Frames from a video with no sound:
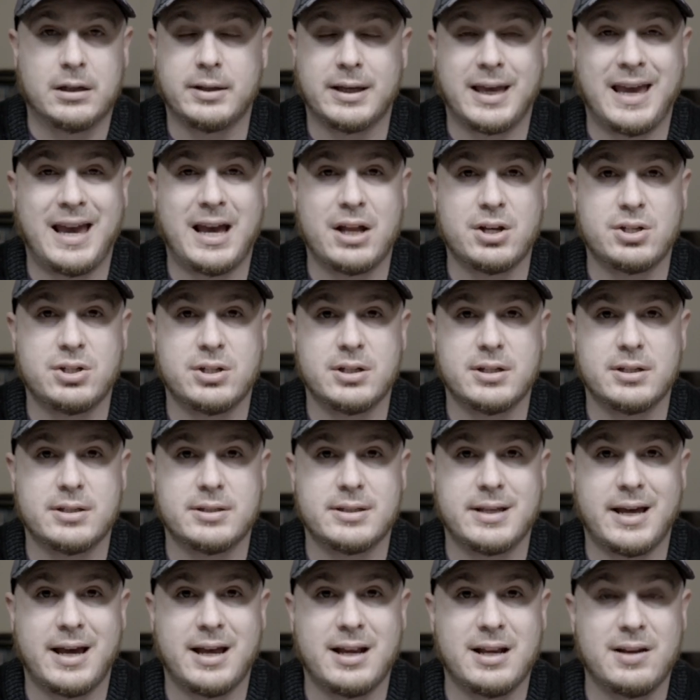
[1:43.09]
The catch is
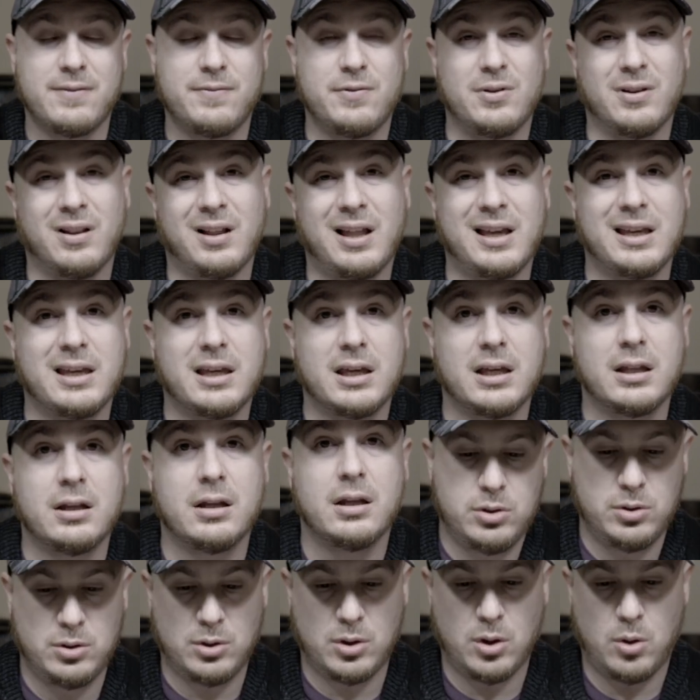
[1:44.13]
that if you like it,
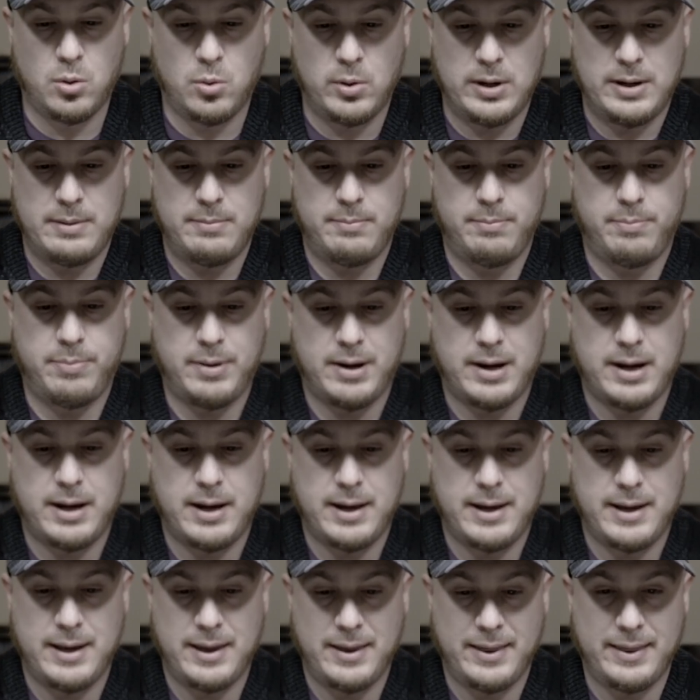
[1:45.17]
you go and
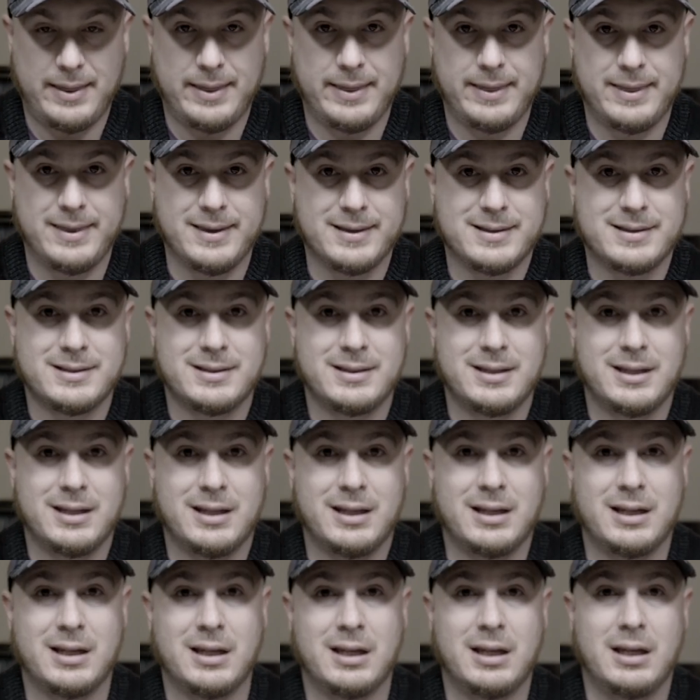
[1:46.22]
buy this
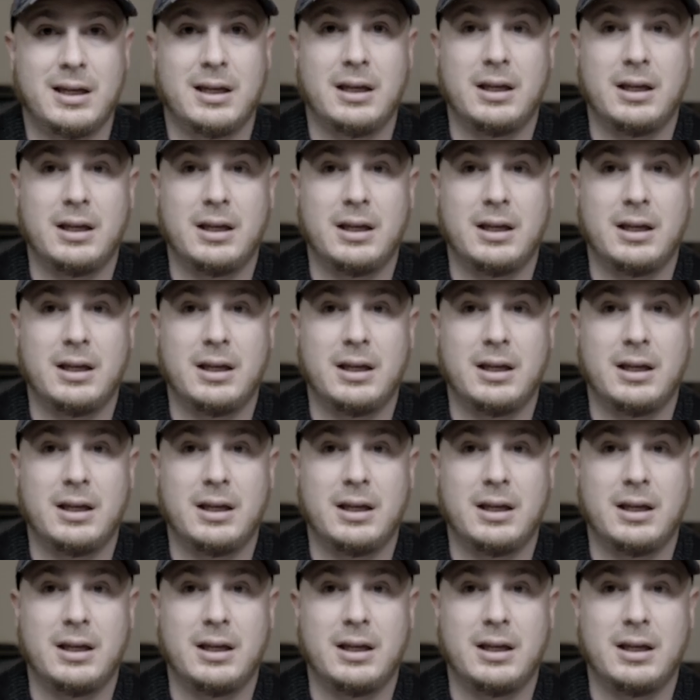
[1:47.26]
thing